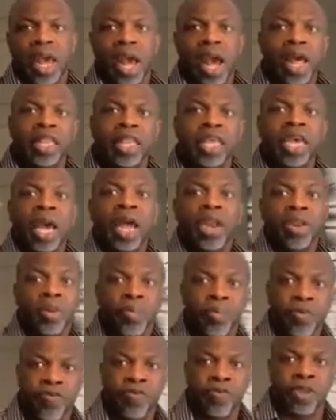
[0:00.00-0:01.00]
And they
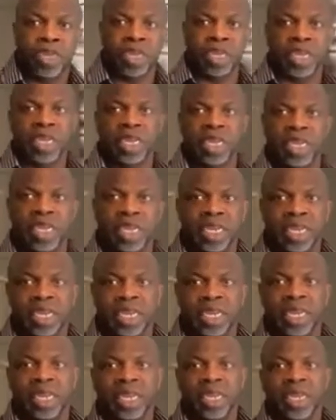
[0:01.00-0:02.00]
cannot be visited
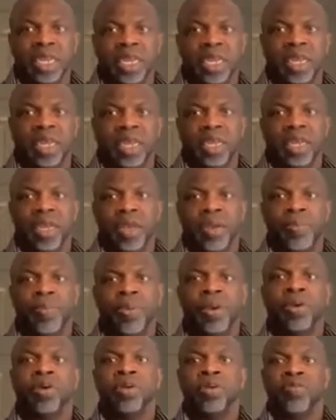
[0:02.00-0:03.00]

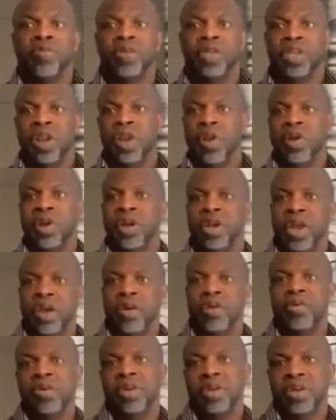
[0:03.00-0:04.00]
because of this
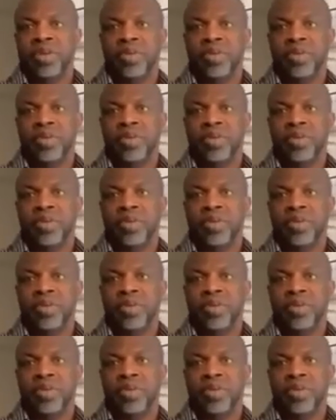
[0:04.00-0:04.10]
lockdown.